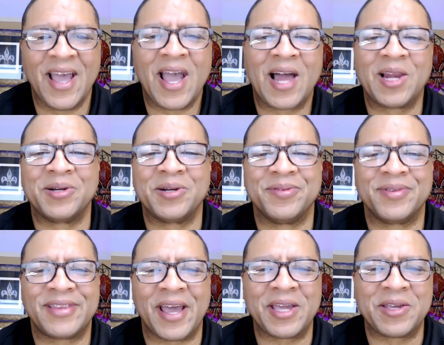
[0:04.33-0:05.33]
Hello,
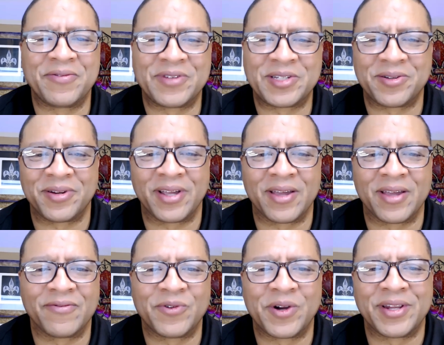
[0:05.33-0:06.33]
thank you for tuning
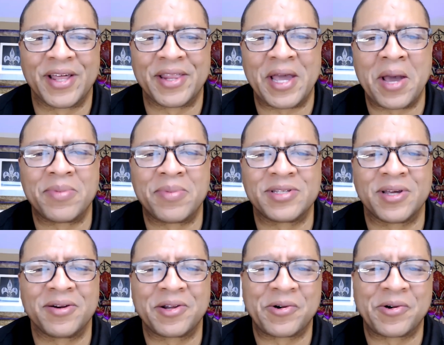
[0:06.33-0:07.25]
in for another episode of